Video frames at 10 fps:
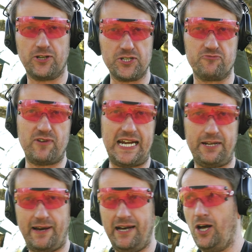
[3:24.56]
crosser really
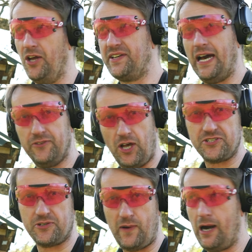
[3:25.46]
well, hondel not
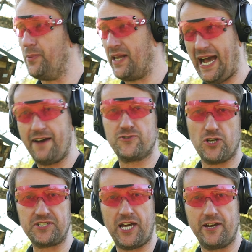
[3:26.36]
so well, but I have shot it